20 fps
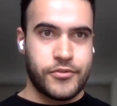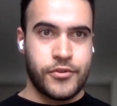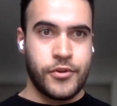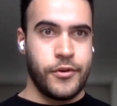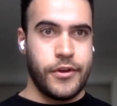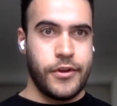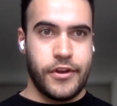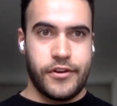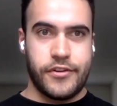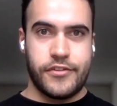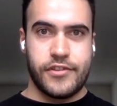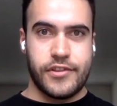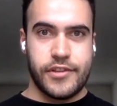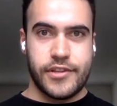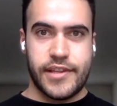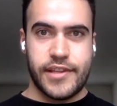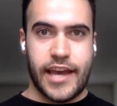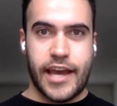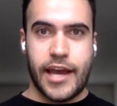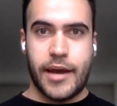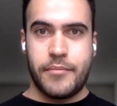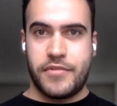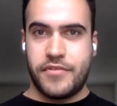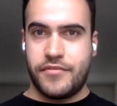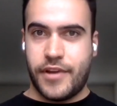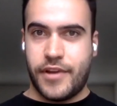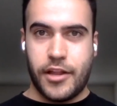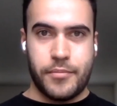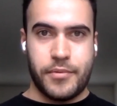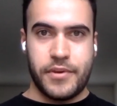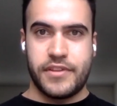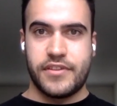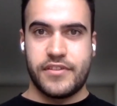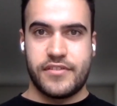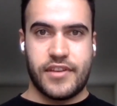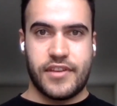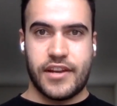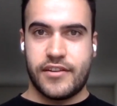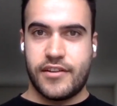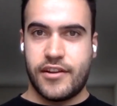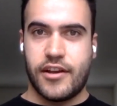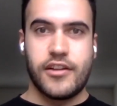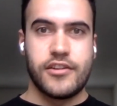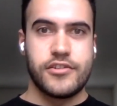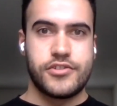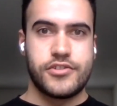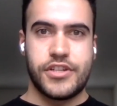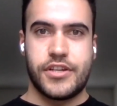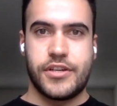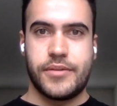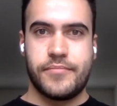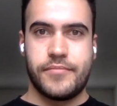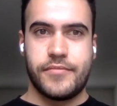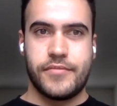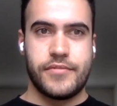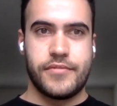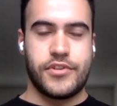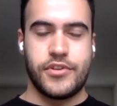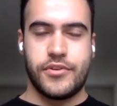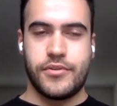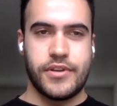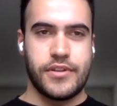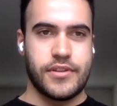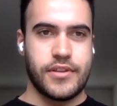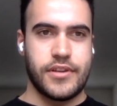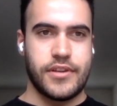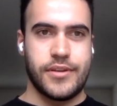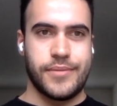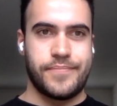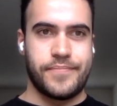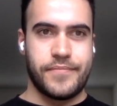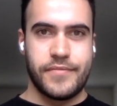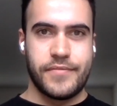2 years in the lab developing this technology, doing the